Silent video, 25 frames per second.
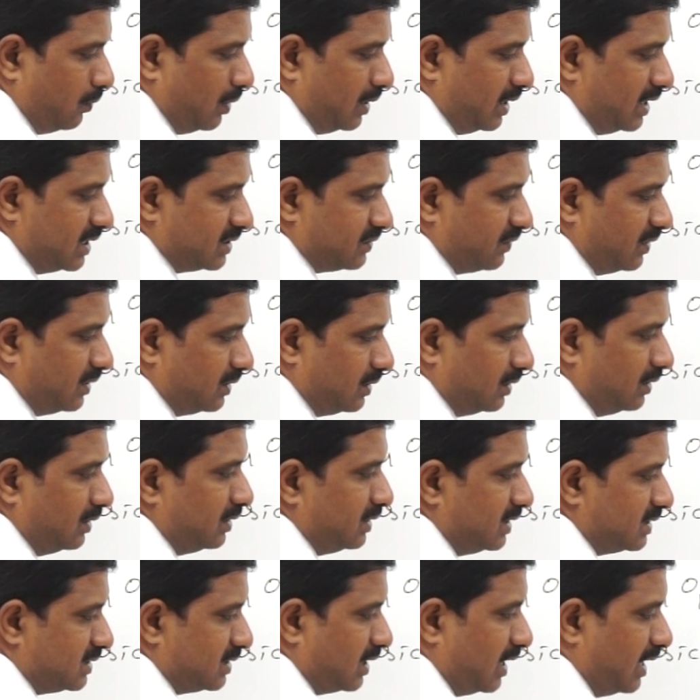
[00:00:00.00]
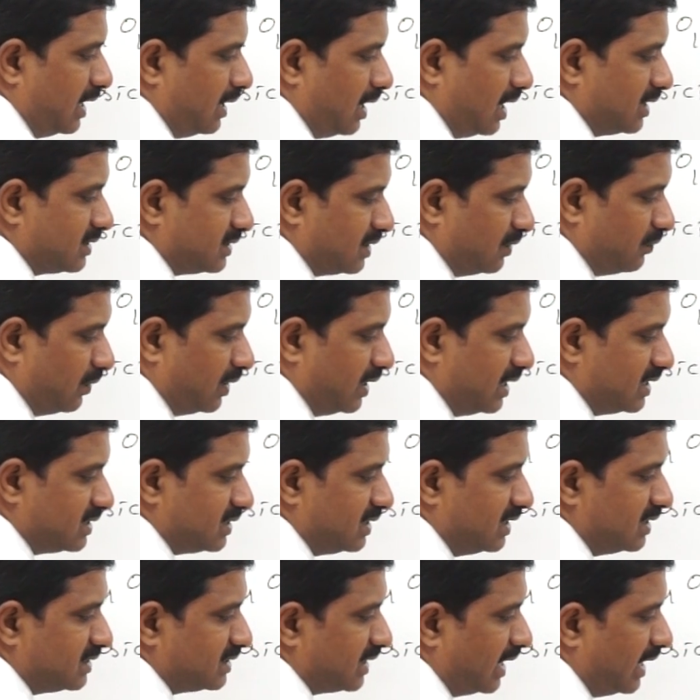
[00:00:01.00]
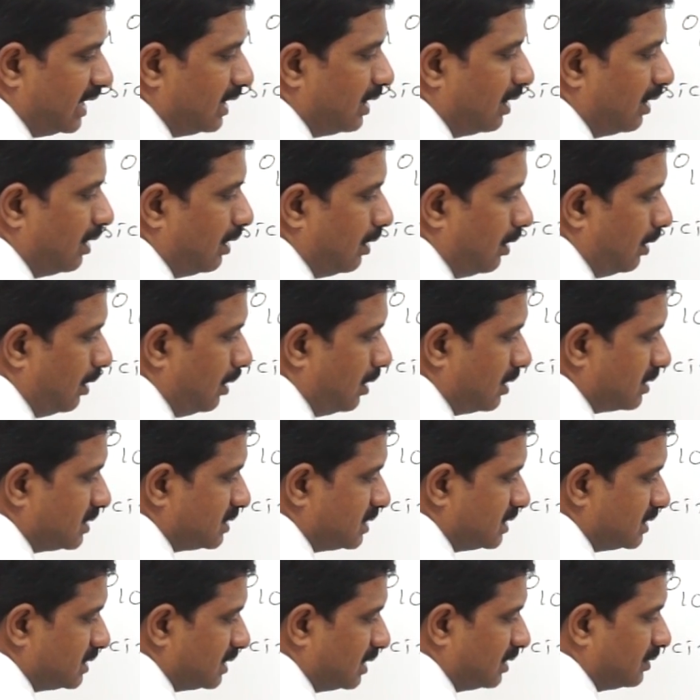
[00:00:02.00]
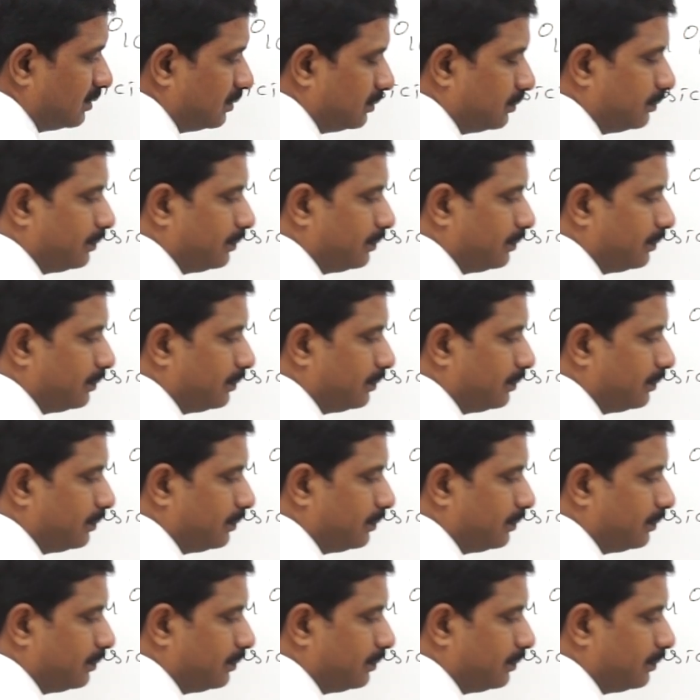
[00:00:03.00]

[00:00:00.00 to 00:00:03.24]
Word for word: one is with this side oxygen, one is this side oxygen.